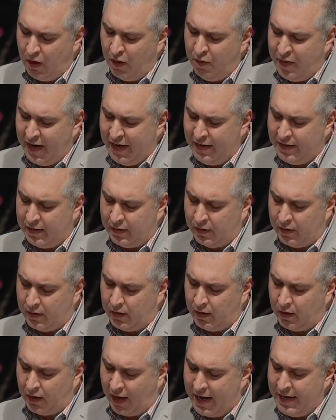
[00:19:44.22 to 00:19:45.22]
they didn't
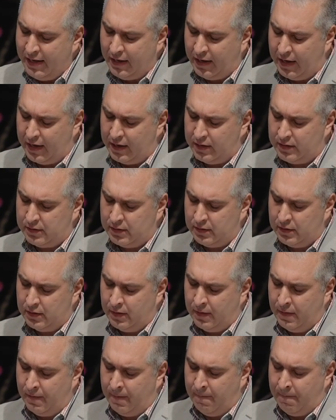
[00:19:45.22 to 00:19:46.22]
like it
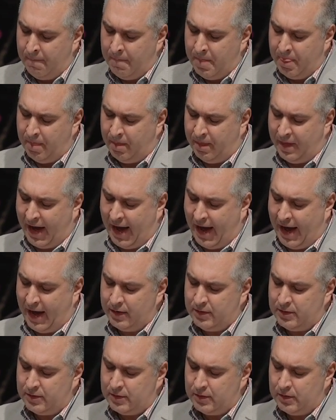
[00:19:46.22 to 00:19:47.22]

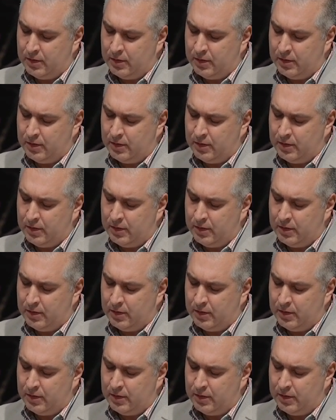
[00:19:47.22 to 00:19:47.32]
that